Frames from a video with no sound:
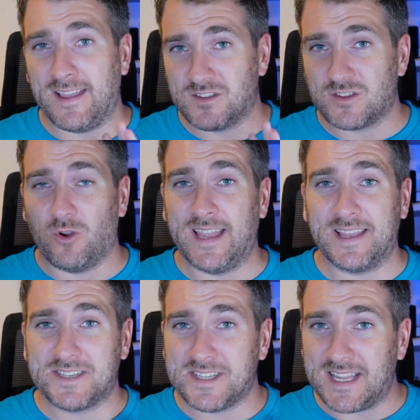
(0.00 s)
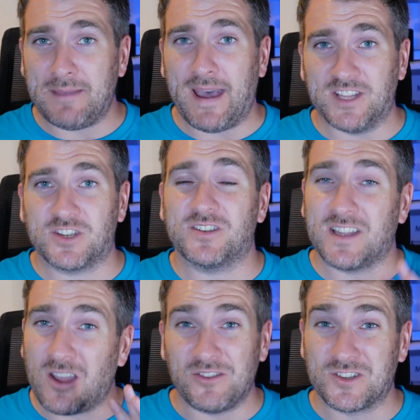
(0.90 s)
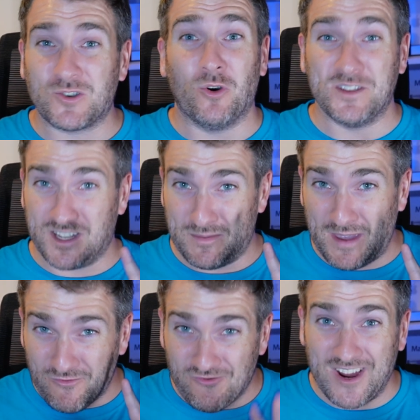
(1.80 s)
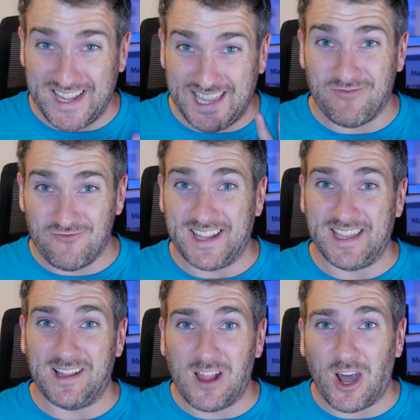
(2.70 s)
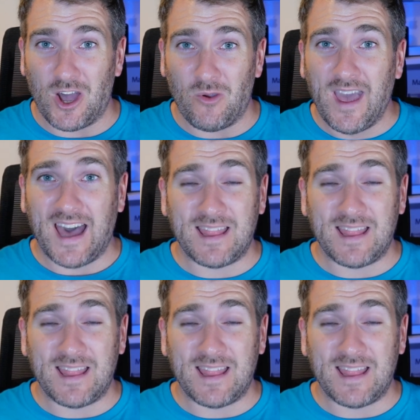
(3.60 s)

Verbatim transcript: installing Cinebench because I know the score is going to be really, really low.